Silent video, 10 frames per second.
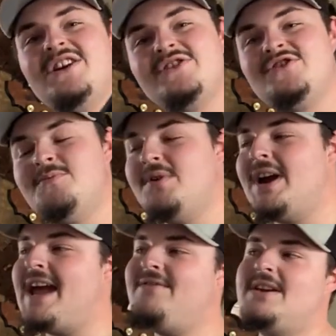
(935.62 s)
super
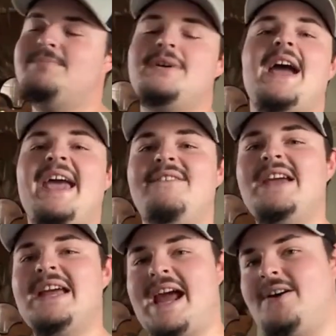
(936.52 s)
heavy, but
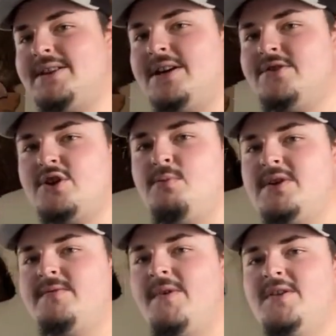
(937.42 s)
having it out there so
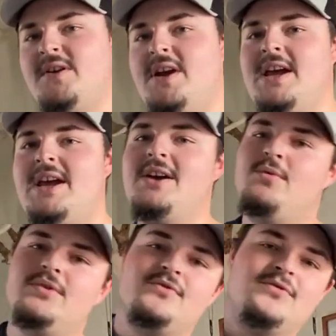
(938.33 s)
much further
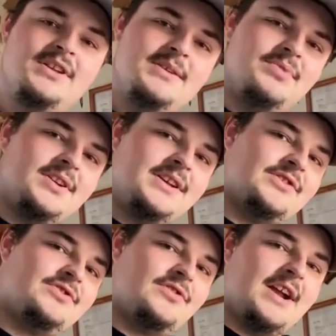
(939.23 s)
was really putting a
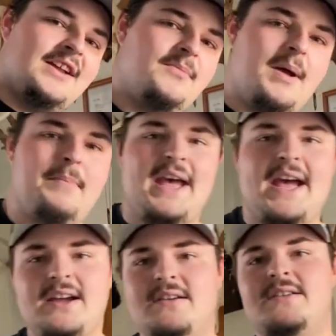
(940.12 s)
strain on my
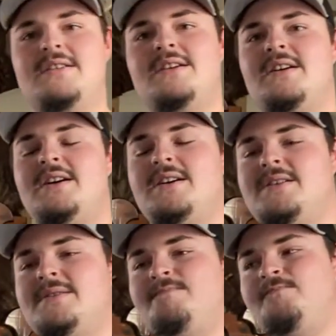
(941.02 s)
back.
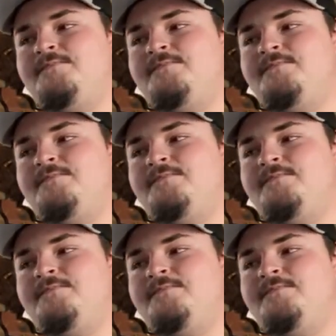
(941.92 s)
And